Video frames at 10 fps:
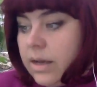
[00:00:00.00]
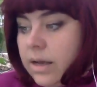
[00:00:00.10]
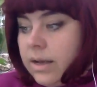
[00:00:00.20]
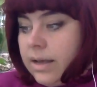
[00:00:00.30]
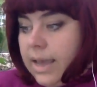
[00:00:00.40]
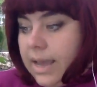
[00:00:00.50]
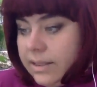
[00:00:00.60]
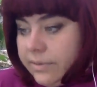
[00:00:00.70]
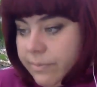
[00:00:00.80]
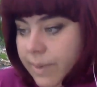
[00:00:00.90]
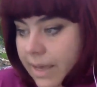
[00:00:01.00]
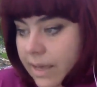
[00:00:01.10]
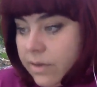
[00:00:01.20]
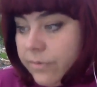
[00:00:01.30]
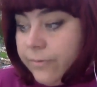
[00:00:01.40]
8th of
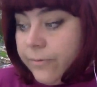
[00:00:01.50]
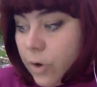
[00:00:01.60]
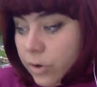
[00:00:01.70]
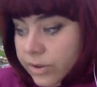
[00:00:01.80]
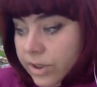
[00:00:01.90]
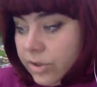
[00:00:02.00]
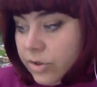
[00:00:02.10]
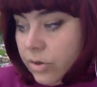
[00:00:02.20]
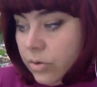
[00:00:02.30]
May, 14th